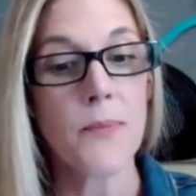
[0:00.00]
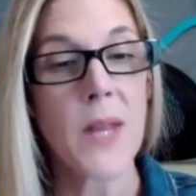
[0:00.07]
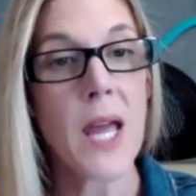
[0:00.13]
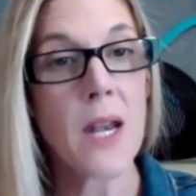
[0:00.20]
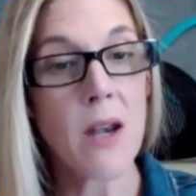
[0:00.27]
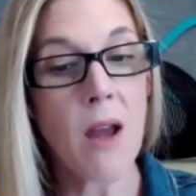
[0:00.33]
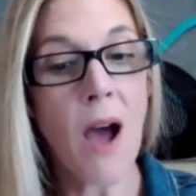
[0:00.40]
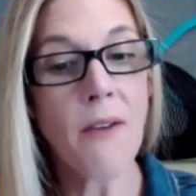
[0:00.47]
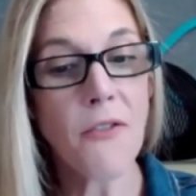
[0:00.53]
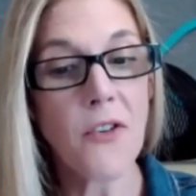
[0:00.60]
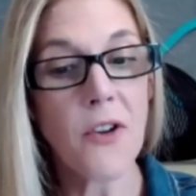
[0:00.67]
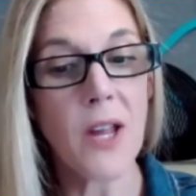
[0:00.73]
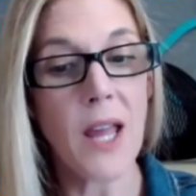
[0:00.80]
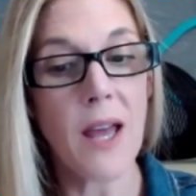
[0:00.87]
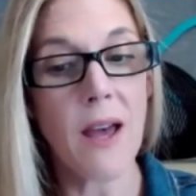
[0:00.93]
and not
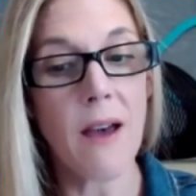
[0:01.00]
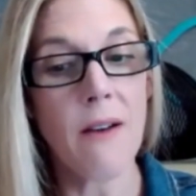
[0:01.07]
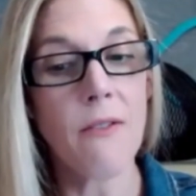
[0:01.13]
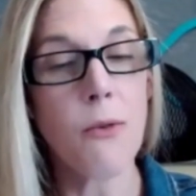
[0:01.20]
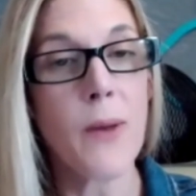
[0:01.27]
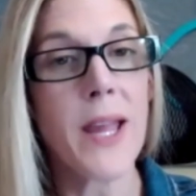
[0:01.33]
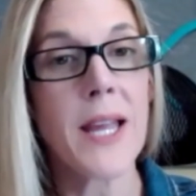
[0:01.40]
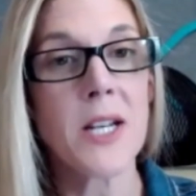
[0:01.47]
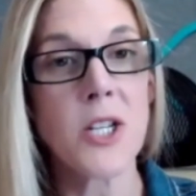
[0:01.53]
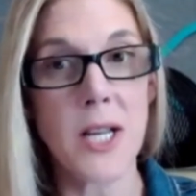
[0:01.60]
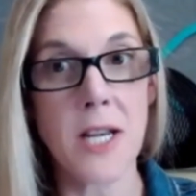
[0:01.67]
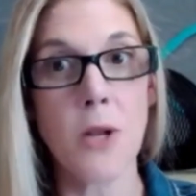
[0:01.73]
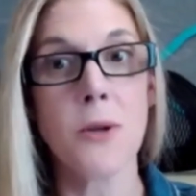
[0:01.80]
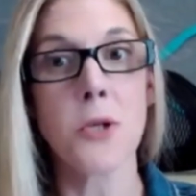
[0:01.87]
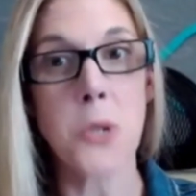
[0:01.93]
forgive, we
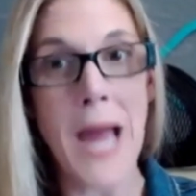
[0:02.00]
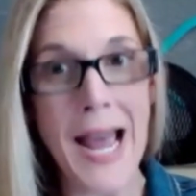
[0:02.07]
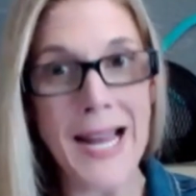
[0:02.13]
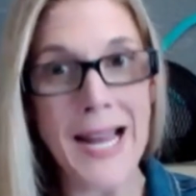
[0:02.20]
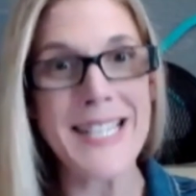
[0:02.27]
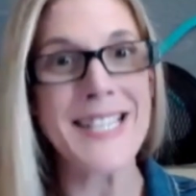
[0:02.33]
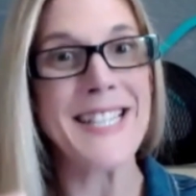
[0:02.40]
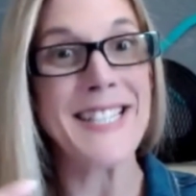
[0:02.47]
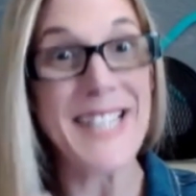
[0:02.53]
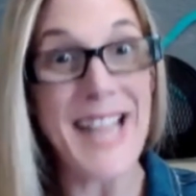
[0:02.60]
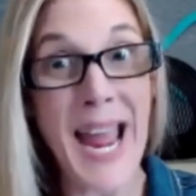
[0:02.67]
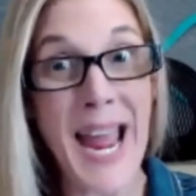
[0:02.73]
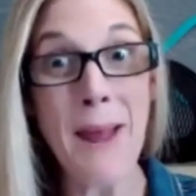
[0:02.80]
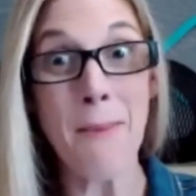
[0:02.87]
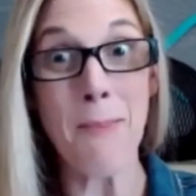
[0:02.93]
continue attracting the
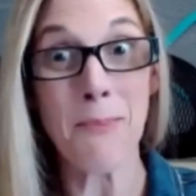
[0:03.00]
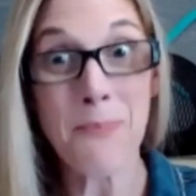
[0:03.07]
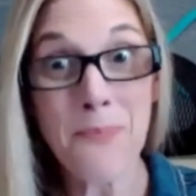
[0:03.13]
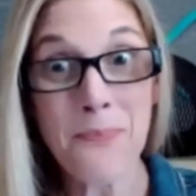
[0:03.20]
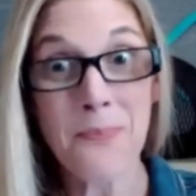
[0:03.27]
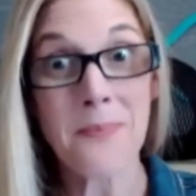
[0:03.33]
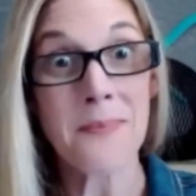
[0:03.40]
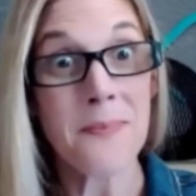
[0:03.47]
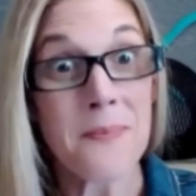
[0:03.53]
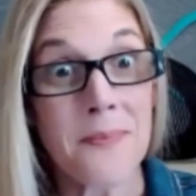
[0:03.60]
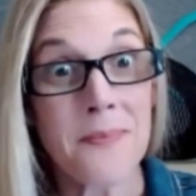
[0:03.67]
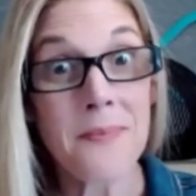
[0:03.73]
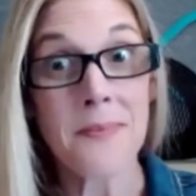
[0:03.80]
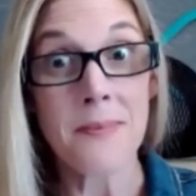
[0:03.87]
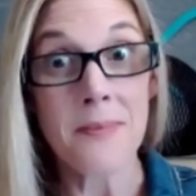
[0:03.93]
same
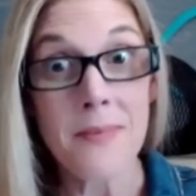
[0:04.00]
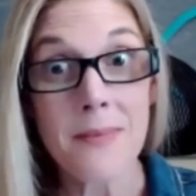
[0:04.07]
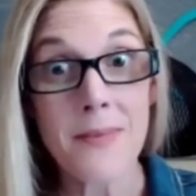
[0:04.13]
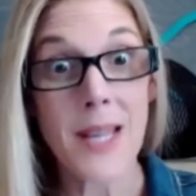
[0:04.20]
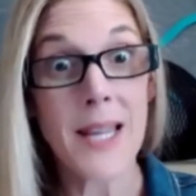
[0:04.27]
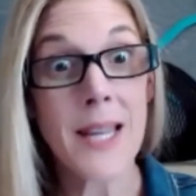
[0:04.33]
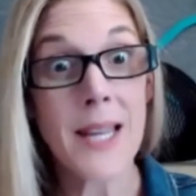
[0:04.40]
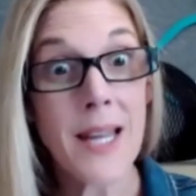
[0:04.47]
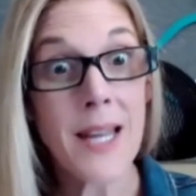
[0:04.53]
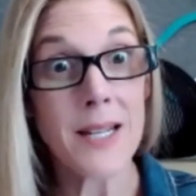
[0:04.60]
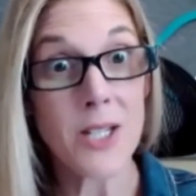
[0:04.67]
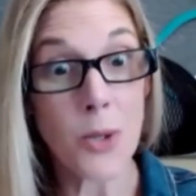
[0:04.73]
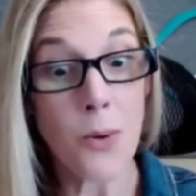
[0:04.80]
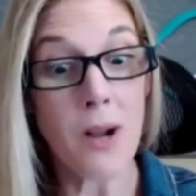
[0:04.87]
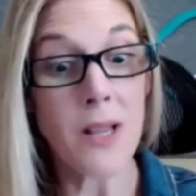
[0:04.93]

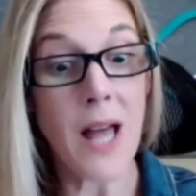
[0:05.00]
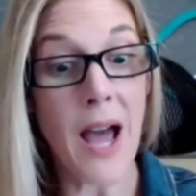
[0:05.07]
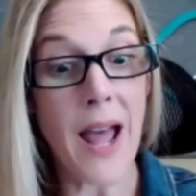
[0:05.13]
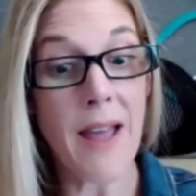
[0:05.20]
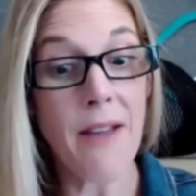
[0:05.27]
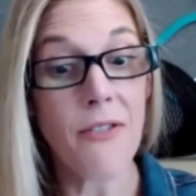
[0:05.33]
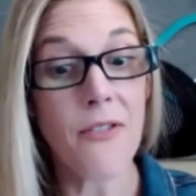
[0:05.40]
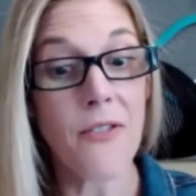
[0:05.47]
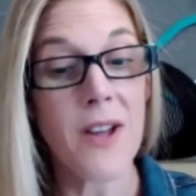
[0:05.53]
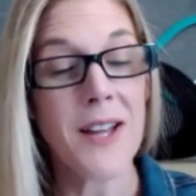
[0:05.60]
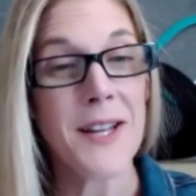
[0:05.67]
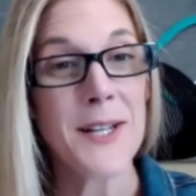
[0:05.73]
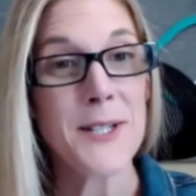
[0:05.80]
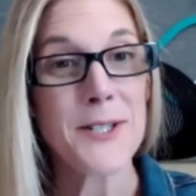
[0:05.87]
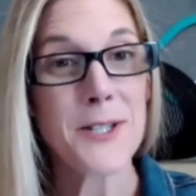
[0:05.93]
into our life.
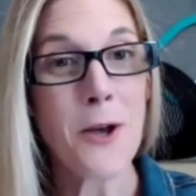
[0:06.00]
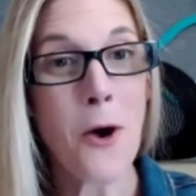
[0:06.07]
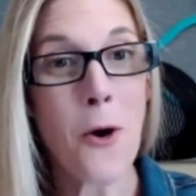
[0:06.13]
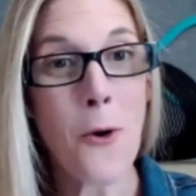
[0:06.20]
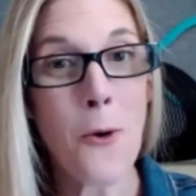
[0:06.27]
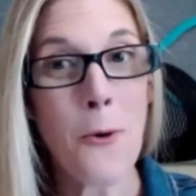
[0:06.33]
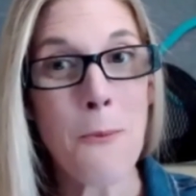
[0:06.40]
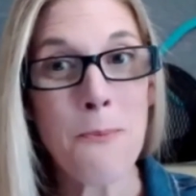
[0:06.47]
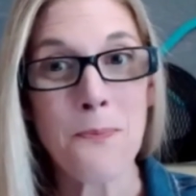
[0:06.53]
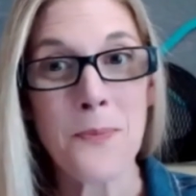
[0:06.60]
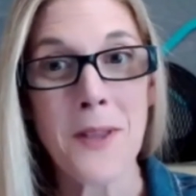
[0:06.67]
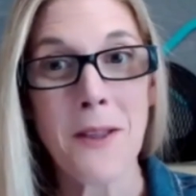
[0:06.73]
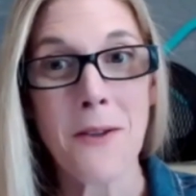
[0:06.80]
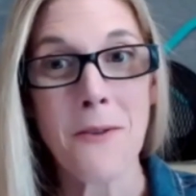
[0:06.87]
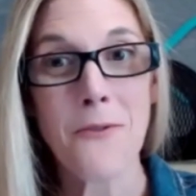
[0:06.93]
So
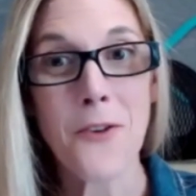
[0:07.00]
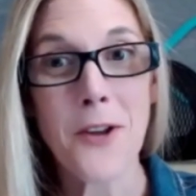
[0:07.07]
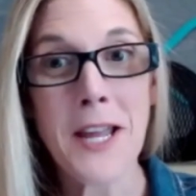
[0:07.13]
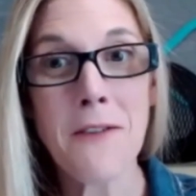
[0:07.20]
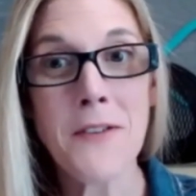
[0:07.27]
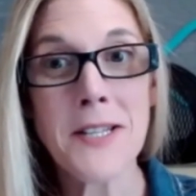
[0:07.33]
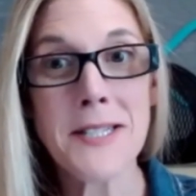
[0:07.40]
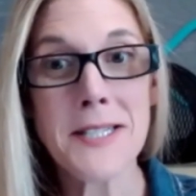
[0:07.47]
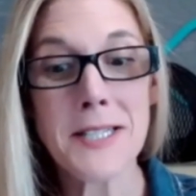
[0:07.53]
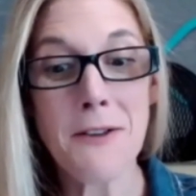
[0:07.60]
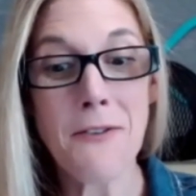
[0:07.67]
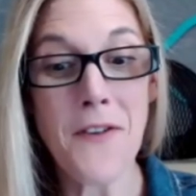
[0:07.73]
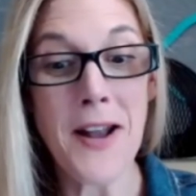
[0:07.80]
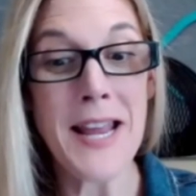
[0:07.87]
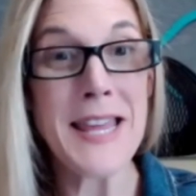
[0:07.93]
forgiveness is a
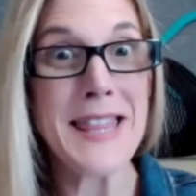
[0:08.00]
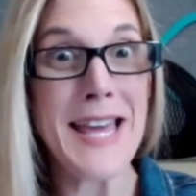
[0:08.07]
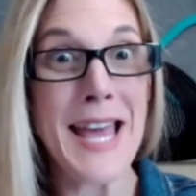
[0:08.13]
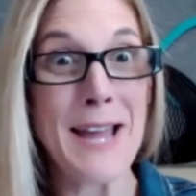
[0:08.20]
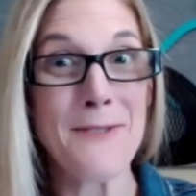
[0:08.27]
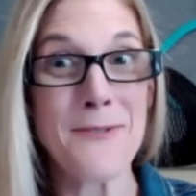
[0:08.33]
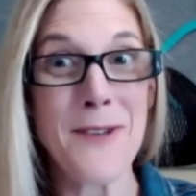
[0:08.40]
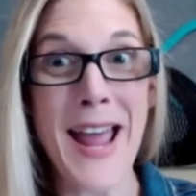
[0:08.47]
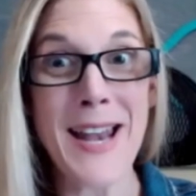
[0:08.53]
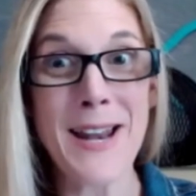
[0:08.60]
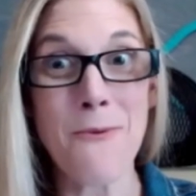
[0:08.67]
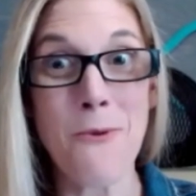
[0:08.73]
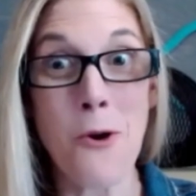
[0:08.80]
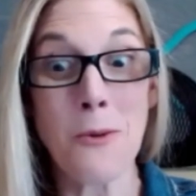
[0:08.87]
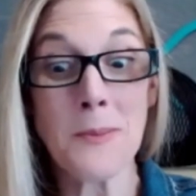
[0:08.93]
funny thing, right? It
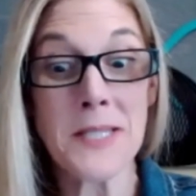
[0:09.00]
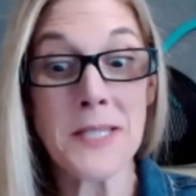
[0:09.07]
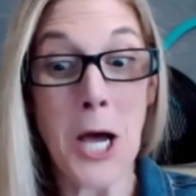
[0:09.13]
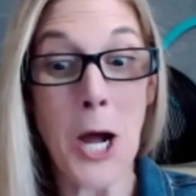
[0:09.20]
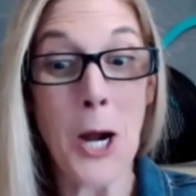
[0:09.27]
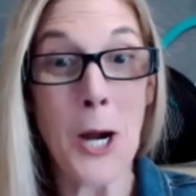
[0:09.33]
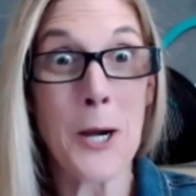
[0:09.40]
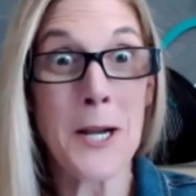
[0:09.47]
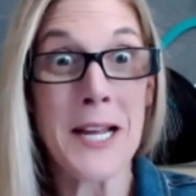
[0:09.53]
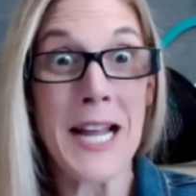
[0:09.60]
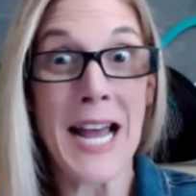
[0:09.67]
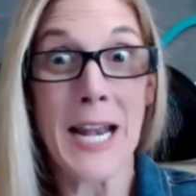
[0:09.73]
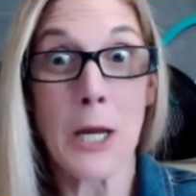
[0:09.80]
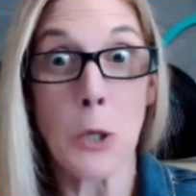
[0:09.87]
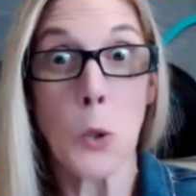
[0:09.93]
warms the heart and
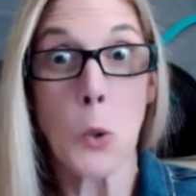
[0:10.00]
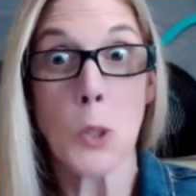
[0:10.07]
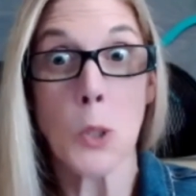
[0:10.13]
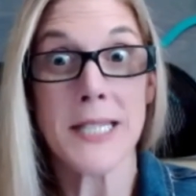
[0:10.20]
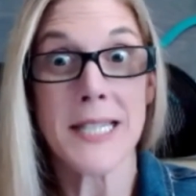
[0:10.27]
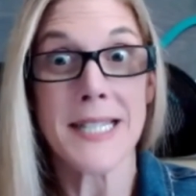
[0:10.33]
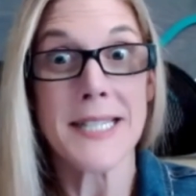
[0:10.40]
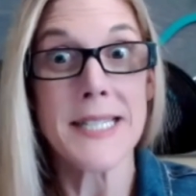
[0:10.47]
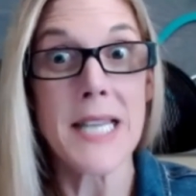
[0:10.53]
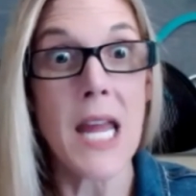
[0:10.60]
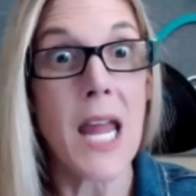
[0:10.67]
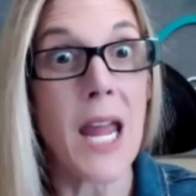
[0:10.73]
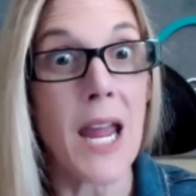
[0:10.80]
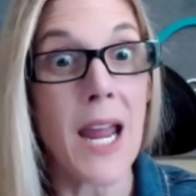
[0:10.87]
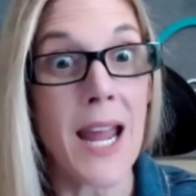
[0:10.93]
kind of cools the
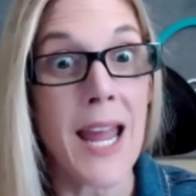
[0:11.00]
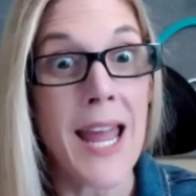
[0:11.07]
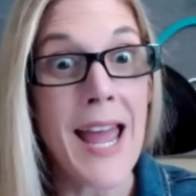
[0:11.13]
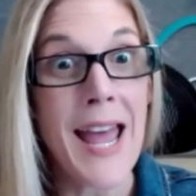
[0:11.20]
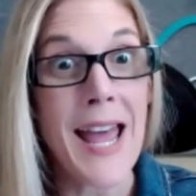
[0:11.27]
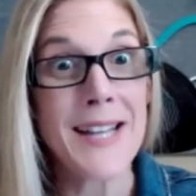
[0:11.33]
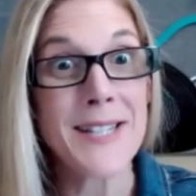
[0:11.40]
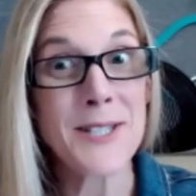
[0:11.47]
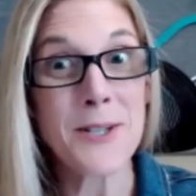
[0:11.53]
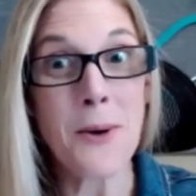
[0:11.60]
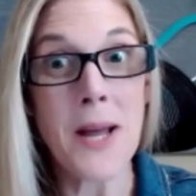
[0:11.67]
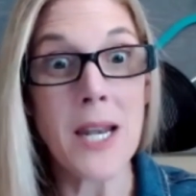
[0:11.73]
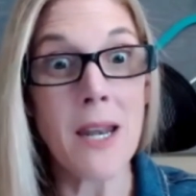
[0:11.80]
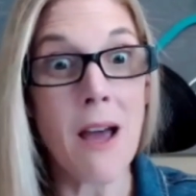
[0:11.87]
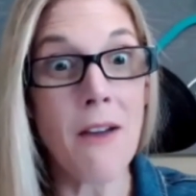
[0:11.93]
sting. And so
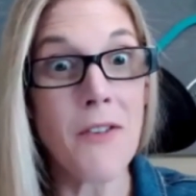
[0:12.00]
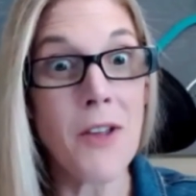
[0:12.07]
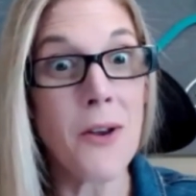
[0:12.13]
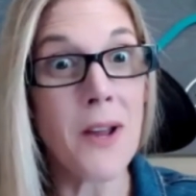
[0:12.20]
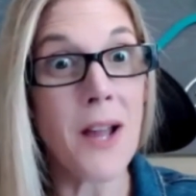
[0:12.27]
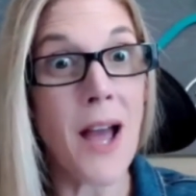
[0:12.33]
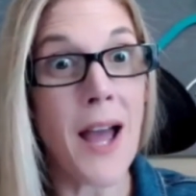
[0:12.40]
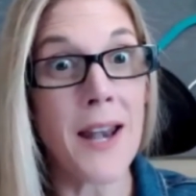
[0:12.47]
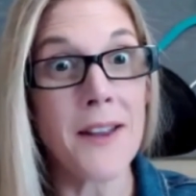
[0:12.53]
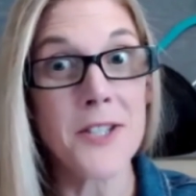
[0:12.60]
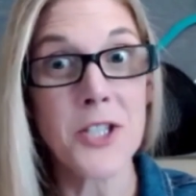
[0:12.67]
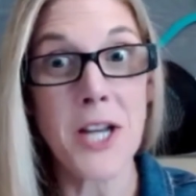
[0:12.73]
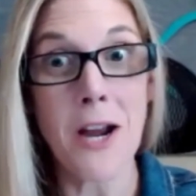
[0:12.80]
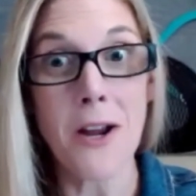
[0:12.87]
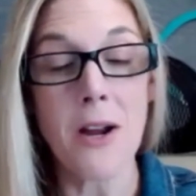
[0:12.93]
I'd love you to kind of
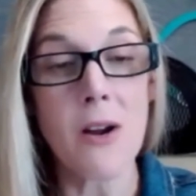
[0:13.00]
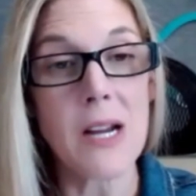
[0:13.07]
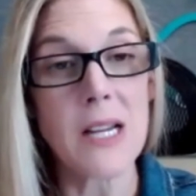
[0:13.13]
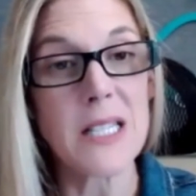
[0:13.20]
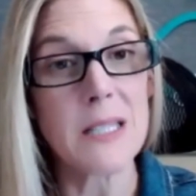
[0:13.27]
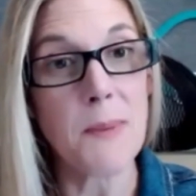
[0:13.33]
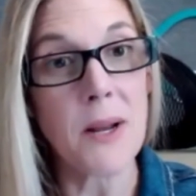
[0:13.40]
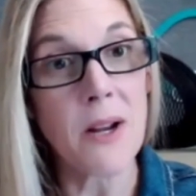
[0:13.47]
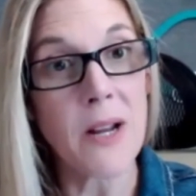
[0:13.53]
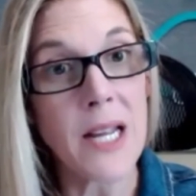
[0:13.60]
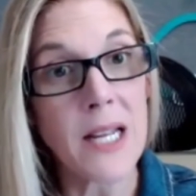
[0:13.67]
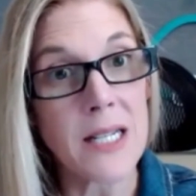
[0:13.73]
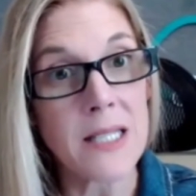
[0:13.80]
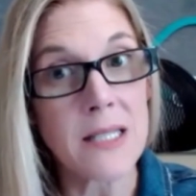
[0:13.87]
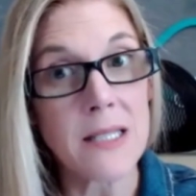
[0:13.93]
share your
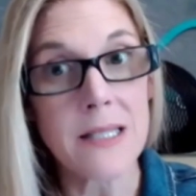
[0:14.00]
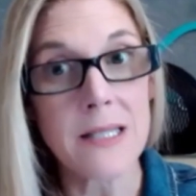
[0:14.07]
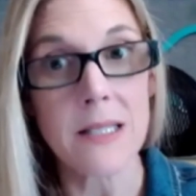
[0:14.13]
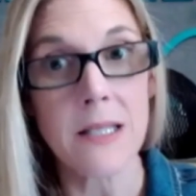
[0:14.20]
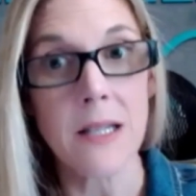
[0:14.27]
experience